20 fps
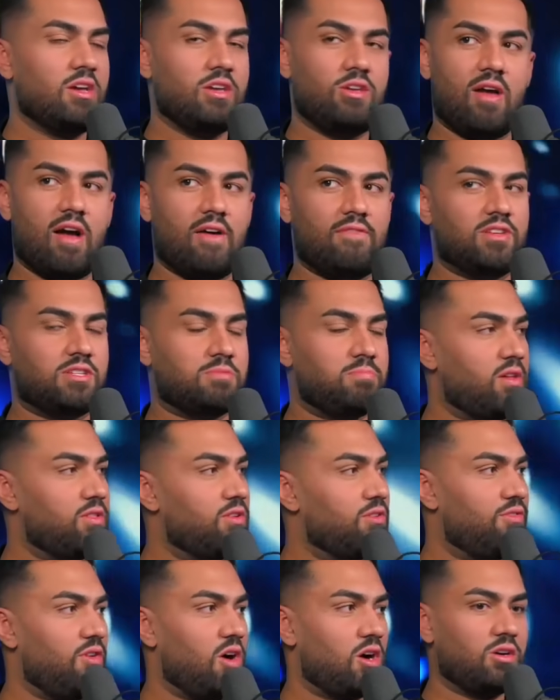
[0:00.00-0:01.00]
You have this
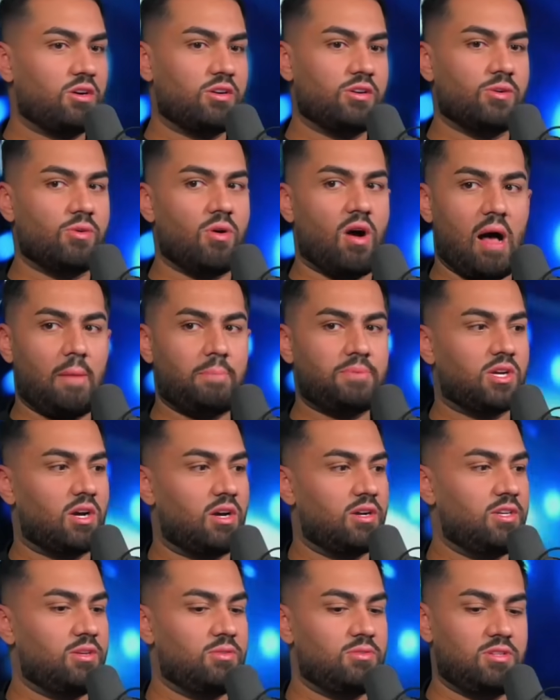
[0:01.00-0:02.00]
fucker who hops
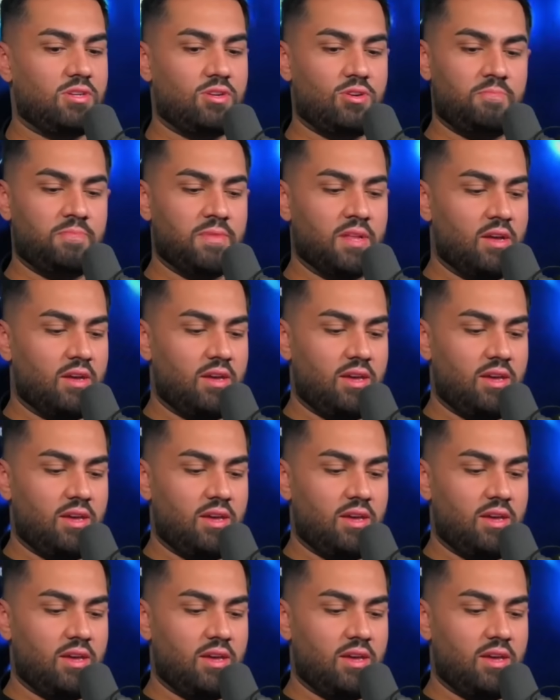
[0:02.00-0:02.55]
on YouTube.